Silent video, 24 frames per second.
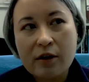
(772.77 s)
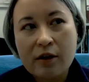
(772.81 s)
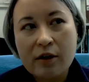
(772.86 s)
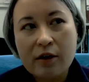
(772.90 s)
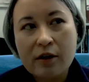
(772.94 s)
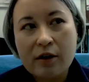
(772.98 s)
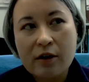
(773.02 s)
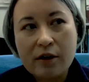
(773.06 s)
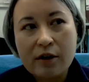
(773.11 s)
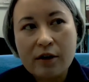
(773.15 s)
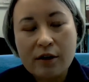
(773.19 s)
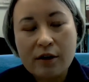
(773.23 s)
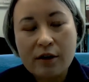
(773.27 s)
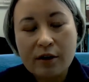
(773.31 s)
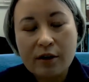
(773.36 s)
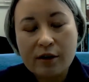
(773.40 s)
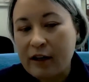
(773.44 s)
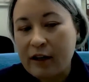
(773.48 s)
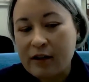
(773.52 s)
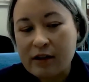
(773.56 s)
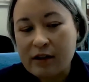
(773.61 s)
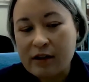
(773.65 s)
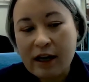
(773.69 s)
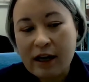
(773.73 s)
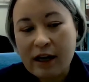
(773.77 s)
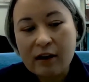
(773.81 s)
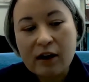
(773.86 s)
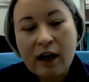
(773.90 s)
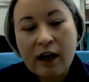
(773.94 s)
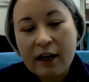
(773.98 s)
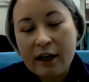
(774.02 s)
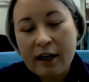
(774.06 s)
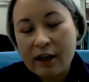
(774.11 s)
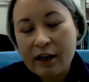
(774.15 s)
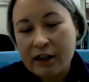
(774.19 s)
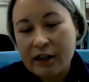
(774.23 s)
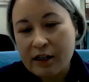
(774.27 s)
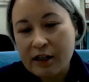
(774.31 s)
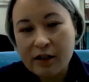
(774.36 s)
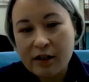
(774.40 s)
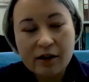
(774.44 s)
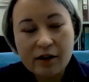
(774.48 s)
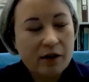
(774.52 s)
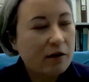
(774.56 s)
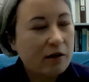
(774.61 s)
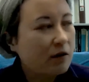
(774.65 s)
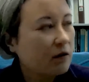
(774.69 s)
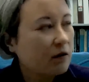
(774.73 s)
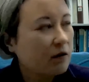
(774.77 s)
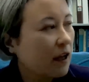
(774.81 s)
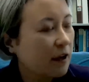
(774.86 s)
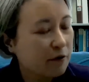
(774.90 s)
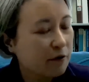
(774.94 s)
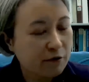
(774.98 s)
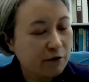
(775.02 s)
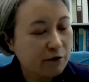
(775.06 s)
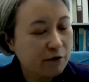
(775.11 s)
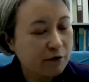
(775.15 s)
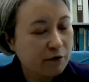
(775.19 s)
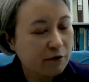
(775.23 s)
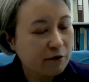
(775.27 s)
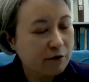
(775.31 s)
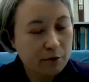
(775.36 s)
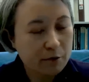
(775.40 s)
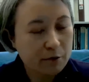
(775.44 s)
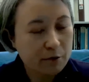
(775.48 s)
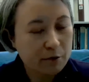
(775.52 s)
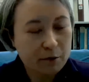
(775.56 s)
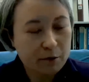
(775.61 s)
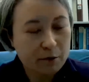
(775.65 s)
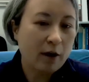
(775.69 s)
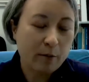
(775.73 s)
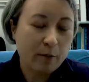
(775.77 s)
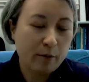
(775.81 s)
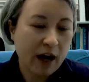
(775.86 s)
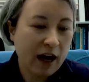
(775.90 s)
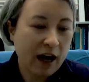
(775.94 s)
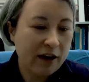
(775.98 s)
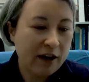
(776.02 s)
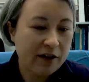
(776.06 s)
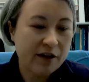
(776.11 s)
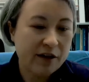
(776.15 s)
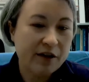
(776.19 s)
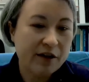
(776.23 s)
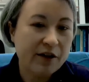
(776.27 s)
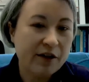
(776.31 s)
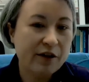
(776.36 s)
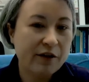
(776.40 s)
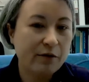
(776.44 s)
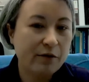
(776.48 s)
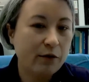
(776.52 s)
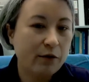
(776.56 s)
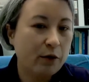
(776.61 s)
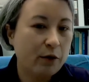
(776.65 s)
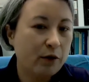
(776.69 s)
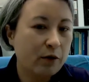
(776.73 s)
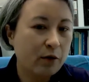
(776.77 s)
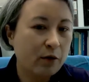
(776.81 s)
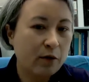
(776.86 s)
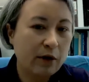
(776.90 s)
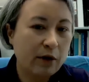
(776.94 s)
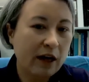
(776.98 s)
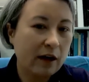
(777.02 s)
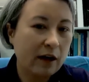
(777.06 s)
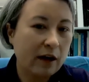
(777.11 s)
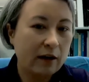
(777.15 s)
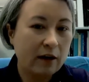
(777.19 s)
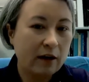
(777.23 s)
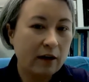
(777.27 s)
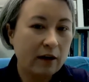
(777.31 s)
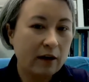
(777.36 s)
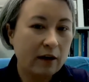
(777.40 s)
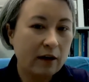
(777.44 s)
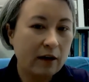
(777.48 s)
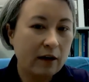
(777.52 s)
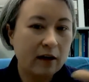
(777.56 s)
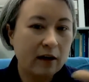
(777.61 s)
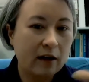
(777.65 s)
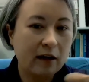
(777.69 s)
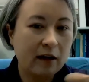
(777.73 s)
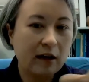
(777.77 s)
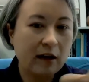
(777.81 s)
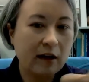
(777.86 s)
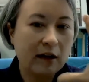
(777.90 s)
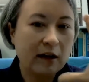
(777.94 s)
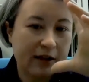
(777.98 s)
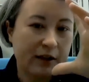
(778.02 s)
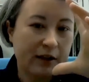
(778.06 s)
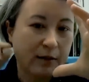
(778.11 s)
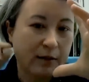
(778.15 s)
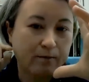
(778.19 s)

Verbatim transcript: like say light from a star passes through a cloud of gas.